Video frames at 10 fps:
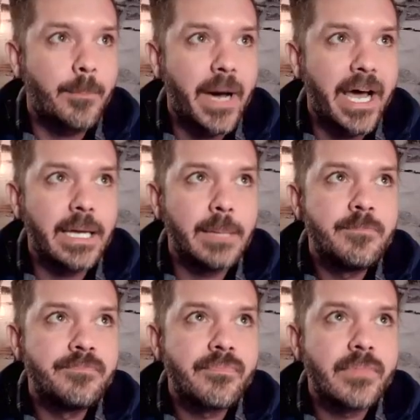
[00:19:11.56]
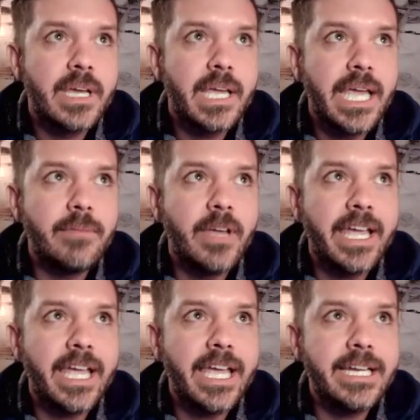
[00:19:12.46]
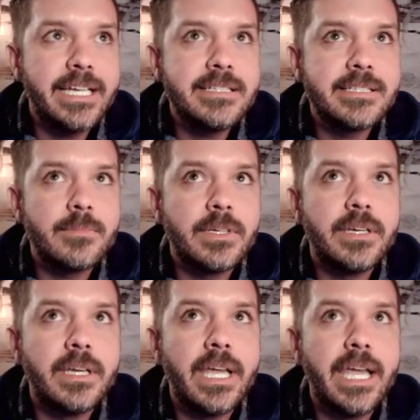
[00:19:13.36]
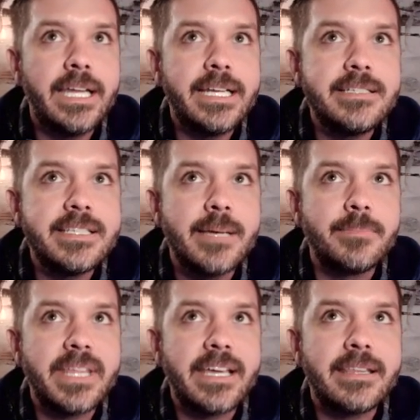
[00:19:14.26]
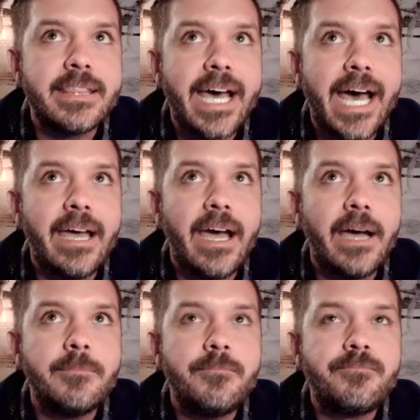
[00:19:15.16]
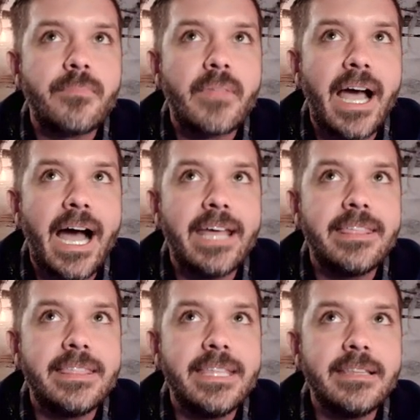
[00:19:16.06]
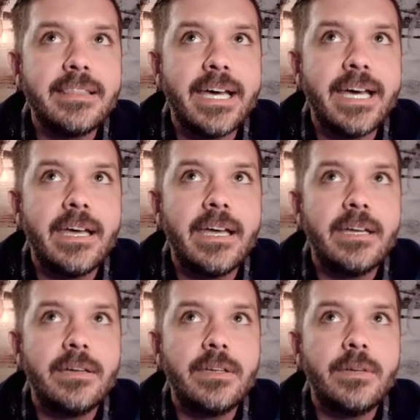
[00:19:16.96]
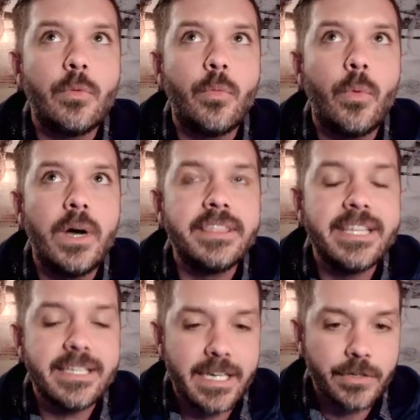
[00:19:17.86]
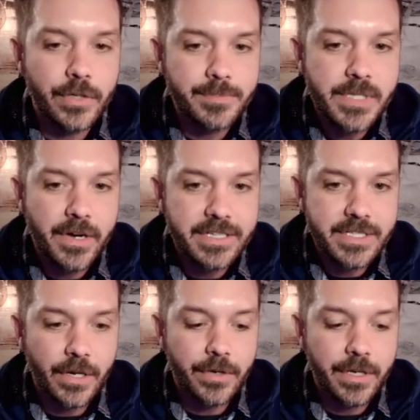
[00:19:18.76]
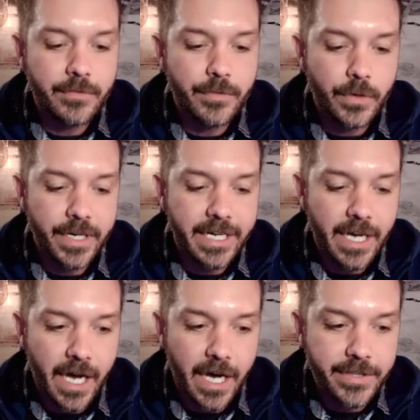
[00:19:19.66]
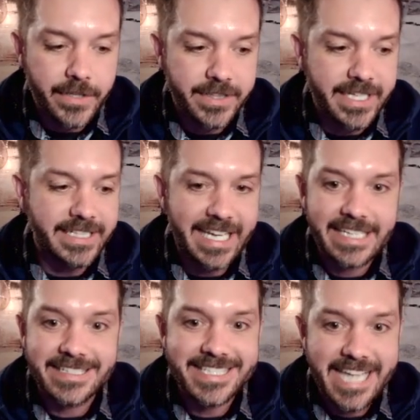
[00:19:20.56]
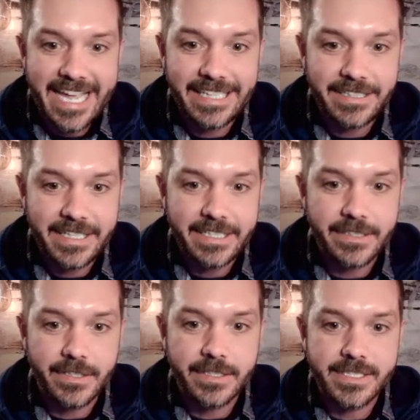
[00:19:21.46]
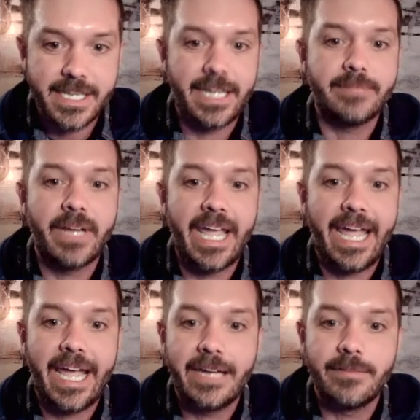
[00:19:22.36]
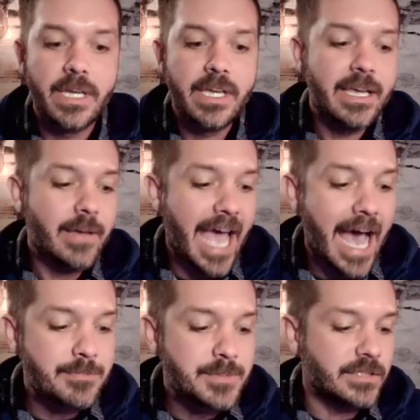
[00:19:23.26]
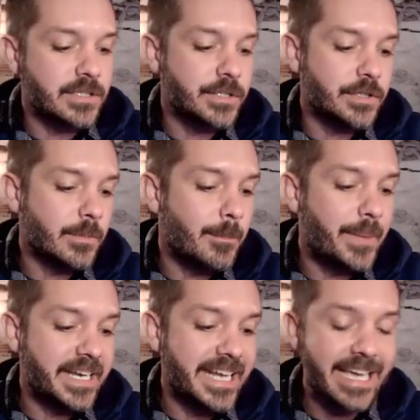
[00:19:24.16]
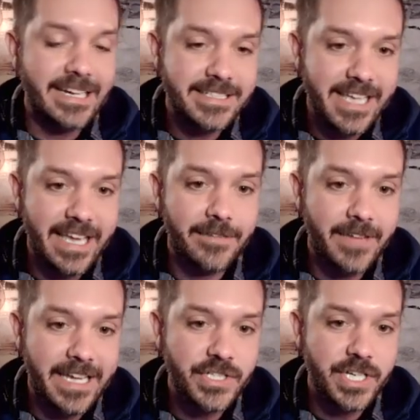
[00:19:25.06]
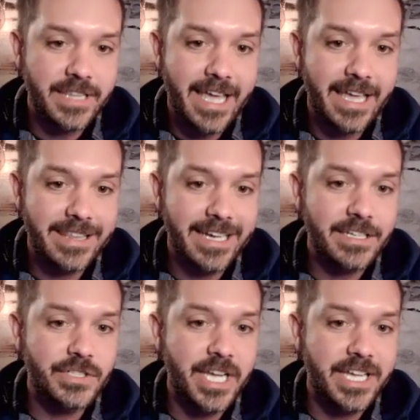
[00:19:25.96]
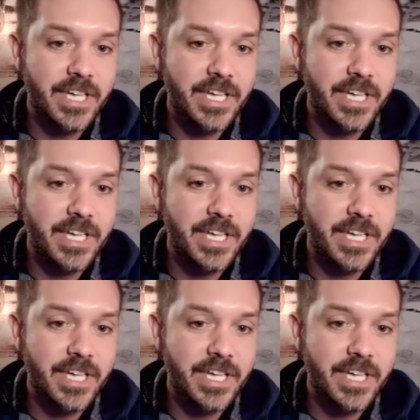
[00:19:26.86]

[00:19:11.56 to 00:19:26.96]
but it is something that I think that one thing that crypto has going for it, other than insane yields and absolute bananas innovation that could change